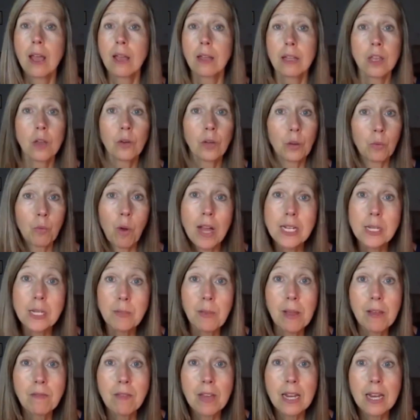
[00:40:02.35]
You can watch
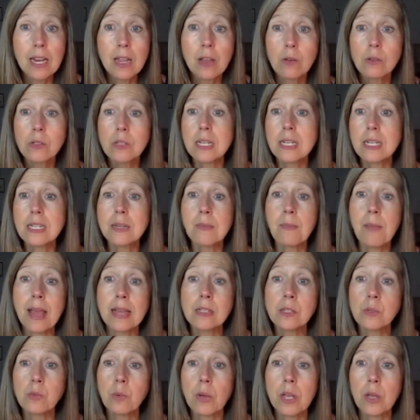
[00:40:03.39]
my videos. It
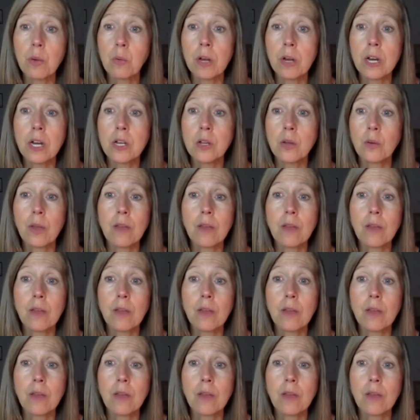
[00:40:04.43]
depends what you want to do.